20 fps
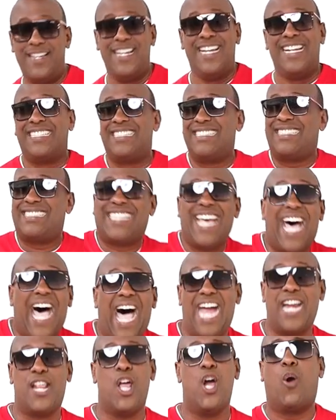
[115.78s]

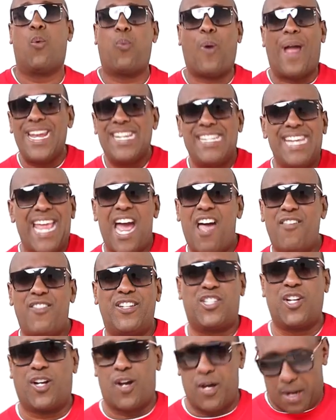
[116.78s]
Decide right now
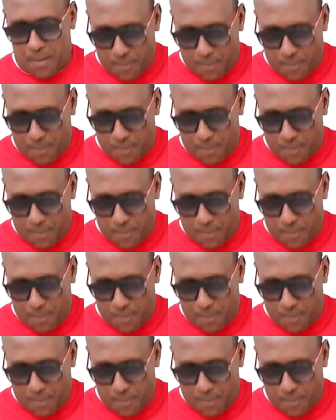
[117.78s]
that you're going